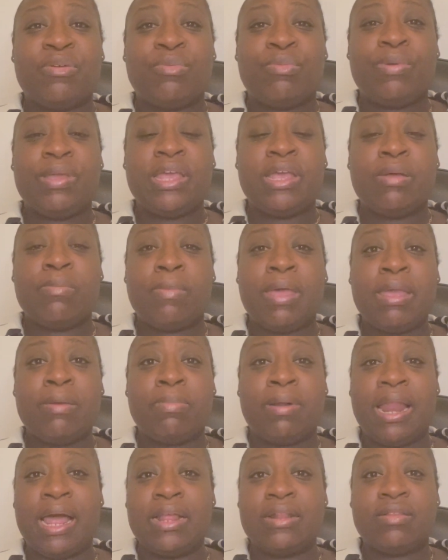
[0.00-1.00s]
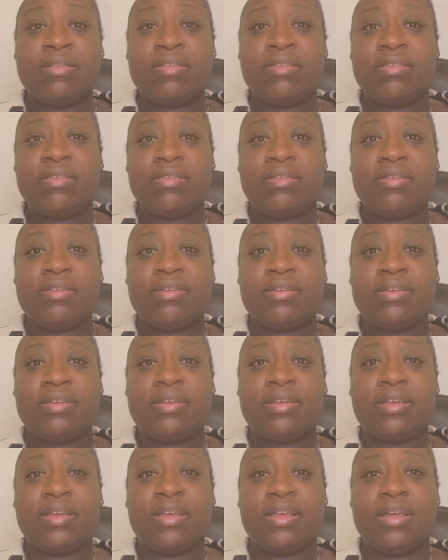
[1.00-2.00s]
we can make plans.
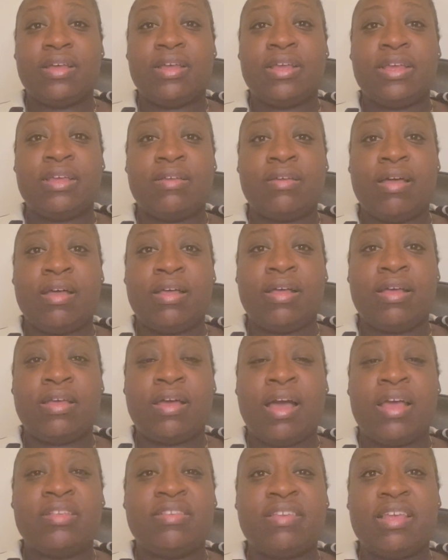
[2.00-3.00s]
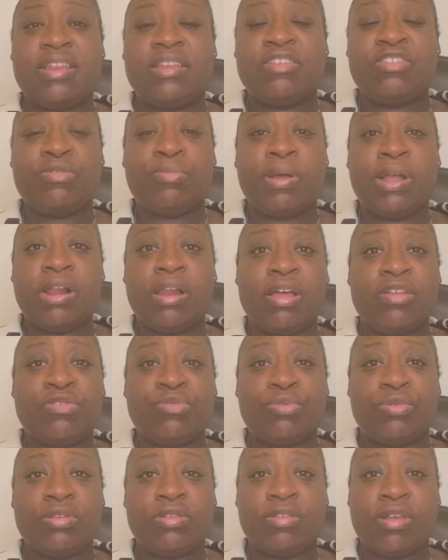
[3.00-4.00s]
I say this to my clients
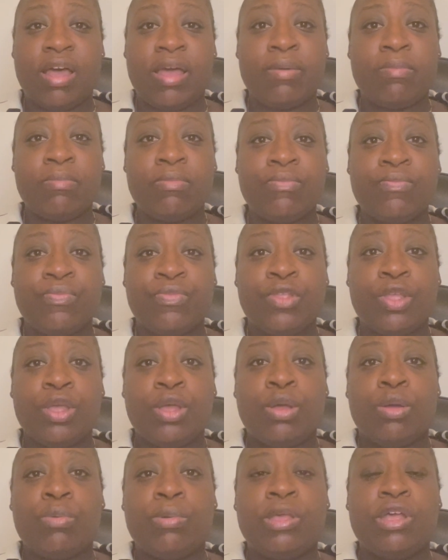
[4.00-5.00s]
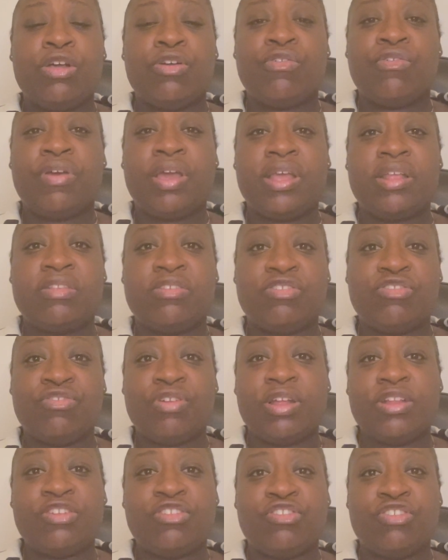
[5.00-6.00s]
all the time. We can create a
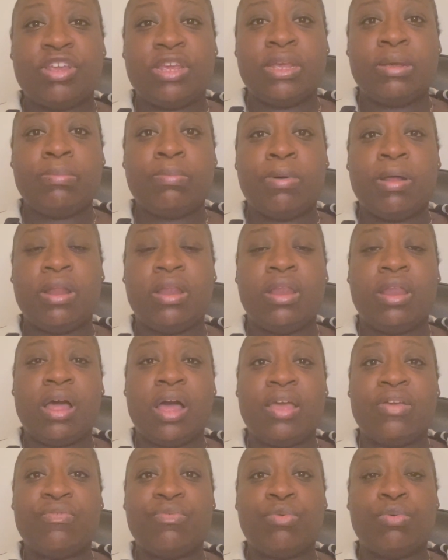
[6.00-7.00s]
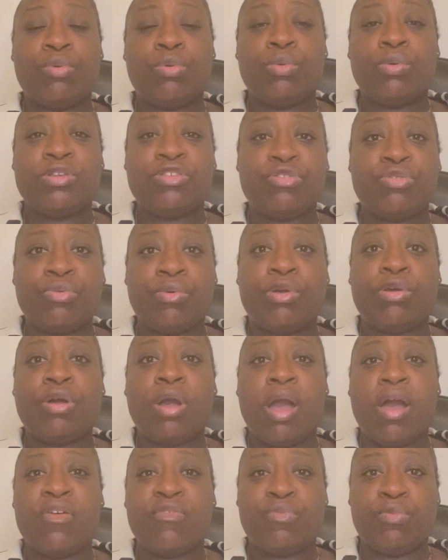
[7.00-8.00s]
strategy, but life will always throw
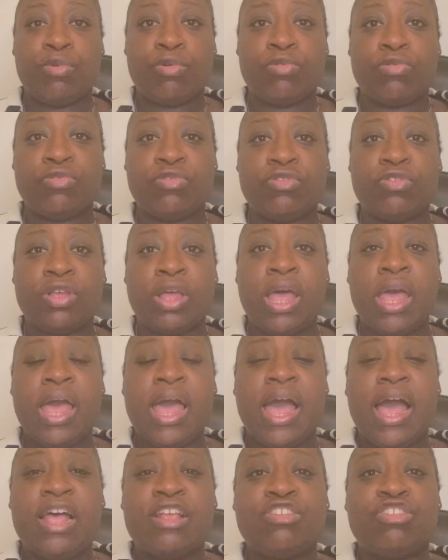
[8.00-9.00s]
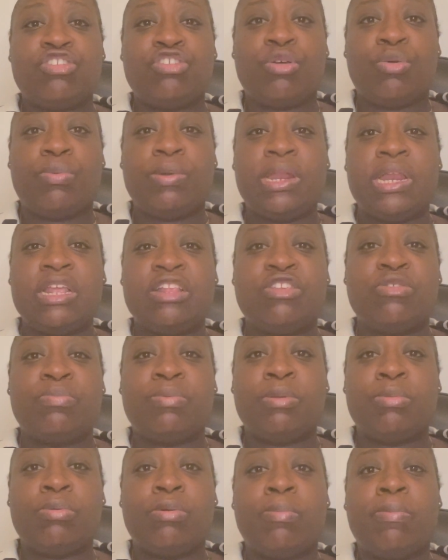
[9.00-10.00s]
curveballs. And so we need to
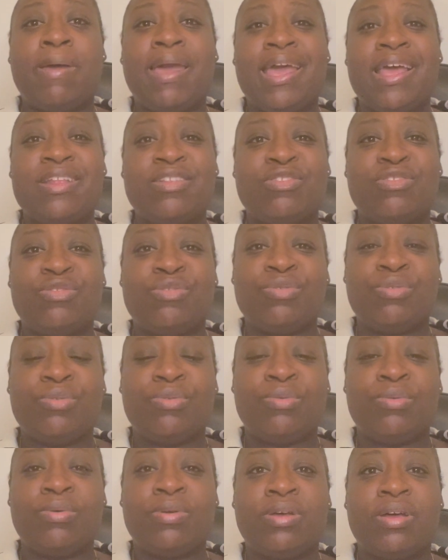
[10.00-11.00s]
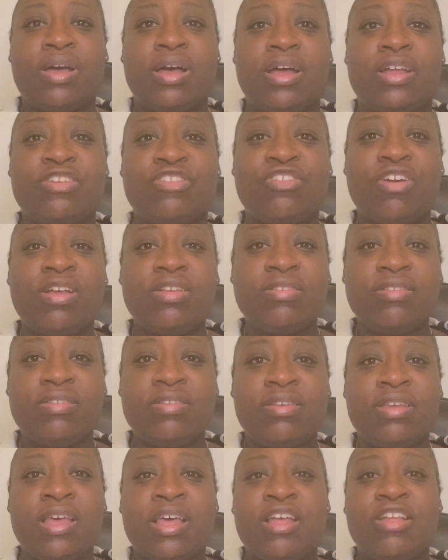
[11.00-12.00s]
be prepared to
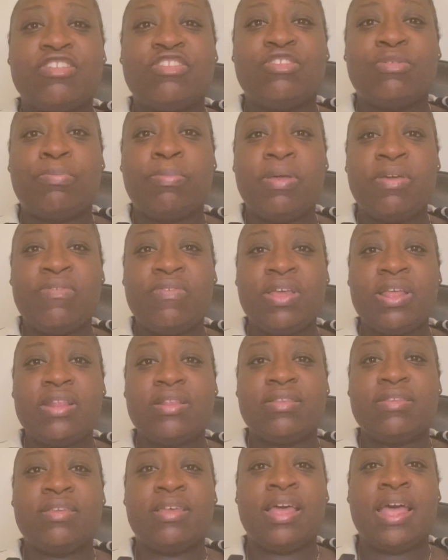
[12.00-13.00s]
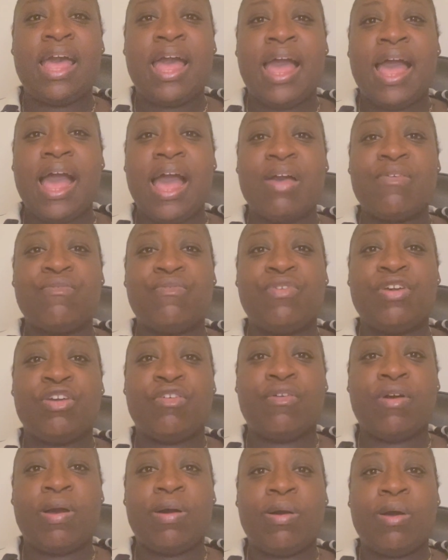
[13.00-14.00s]
adjust, to pivot, and
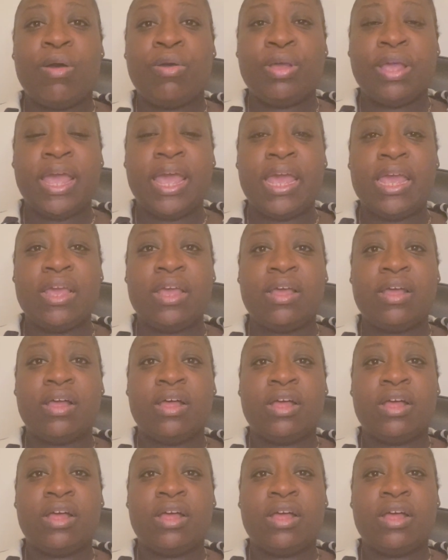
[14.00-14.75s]
figure out, okay,